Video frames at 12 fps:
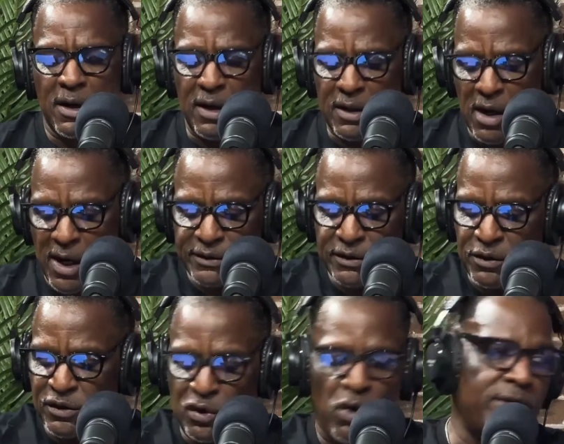gone to the
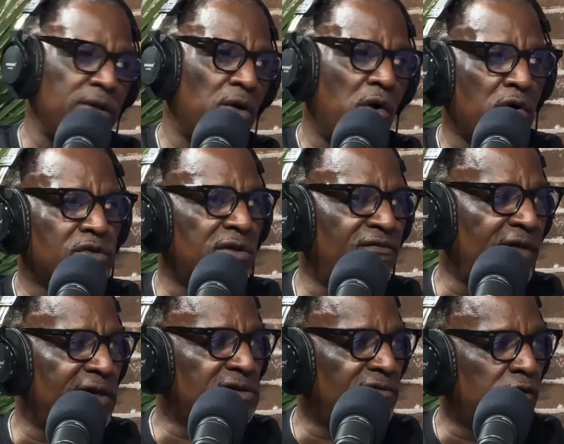Zora Neale Hurston
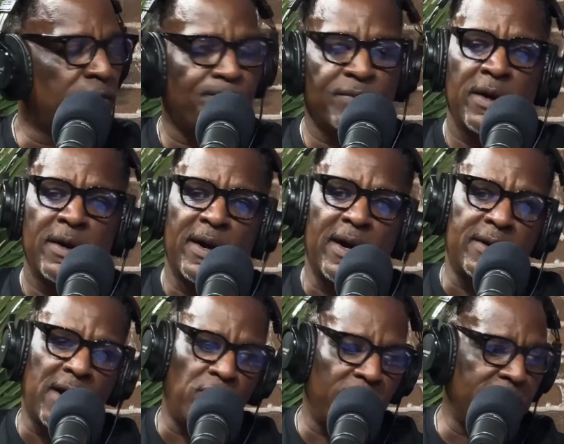Festival. And
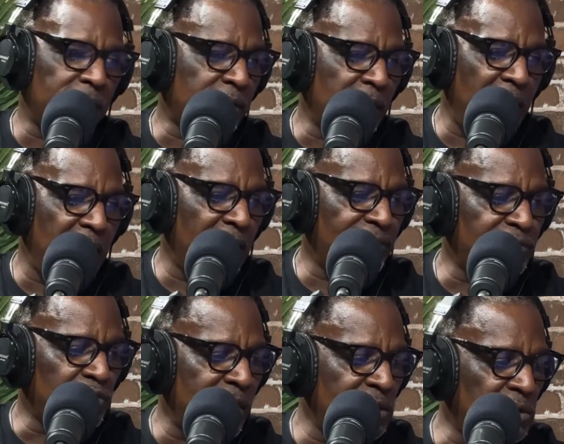I went to have
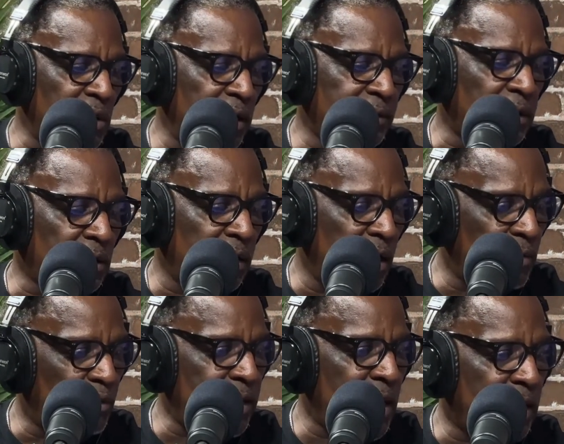drinks at the
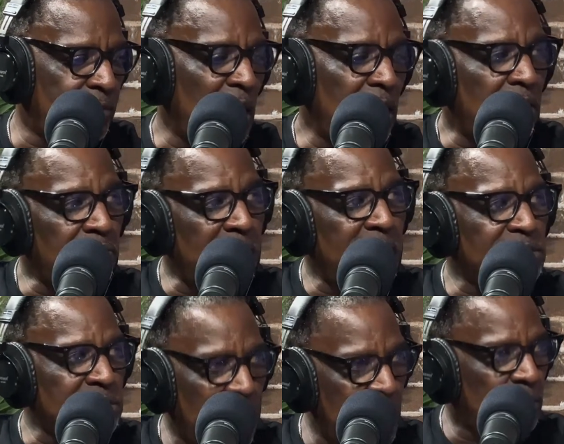club. We had
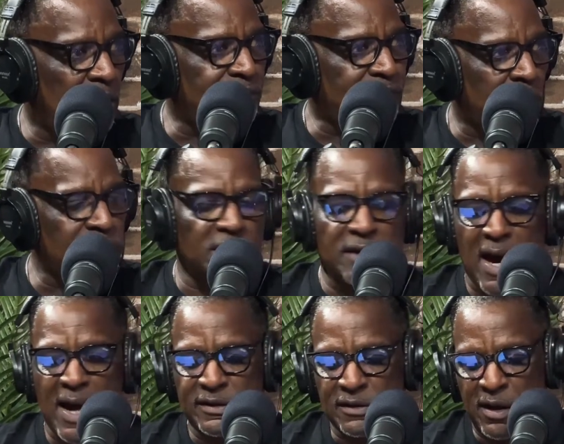men's night on Thursday
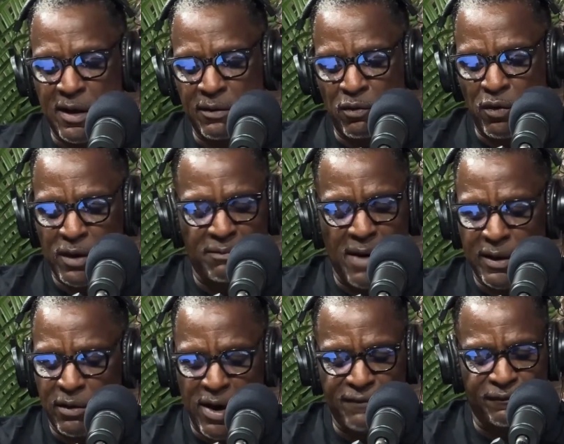nights. And one of my
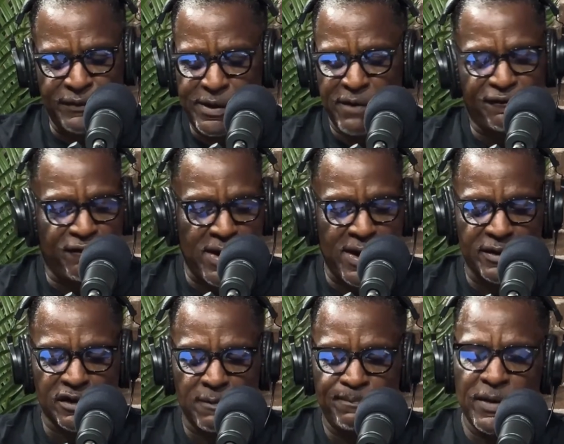great dear
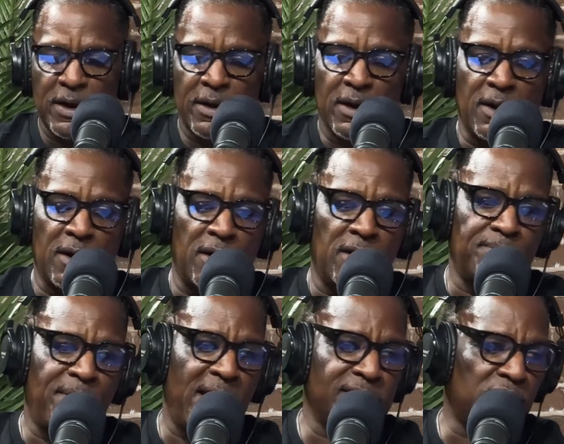friends
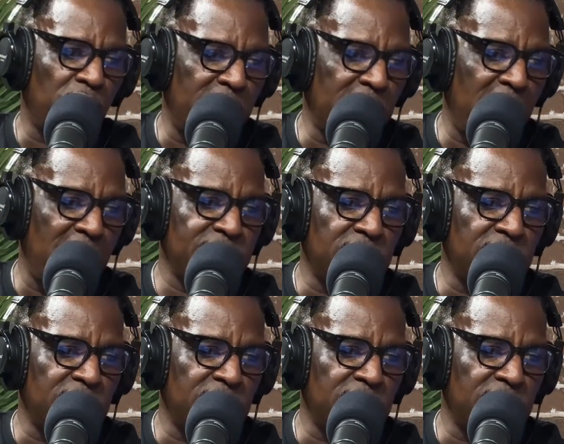passed away last